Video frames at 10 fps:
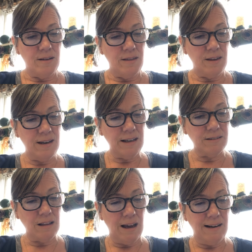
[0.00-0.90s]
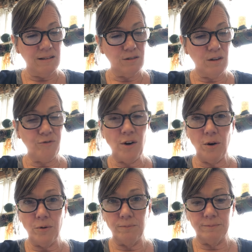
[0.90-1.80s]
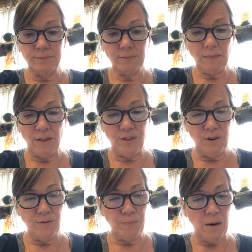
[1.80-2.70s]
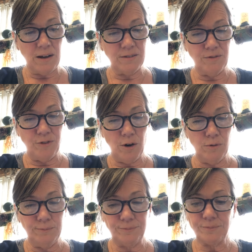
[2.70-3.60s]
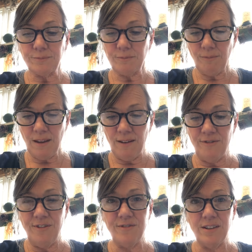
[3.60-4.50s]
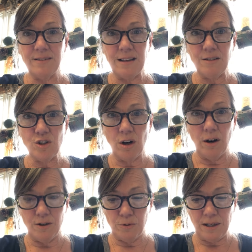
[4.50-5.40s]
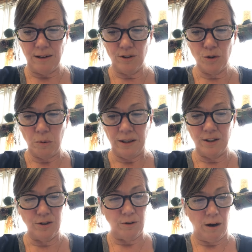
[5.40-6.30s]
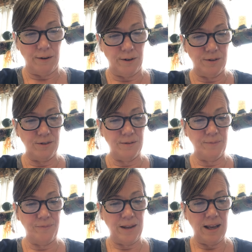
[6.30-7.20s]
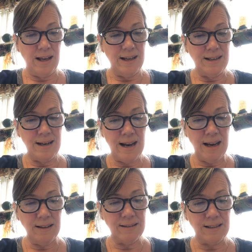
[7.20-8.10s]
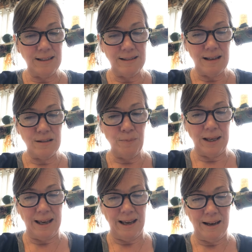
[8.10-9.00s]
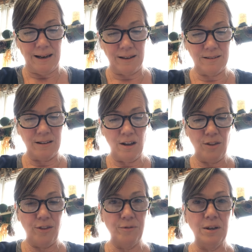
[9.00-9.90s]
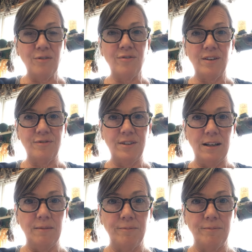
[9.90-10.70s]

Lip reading: The next line is the foam. A third of a box of foam, 50-cent charge. We're down to $22. Next, it says mechanics, $3.50.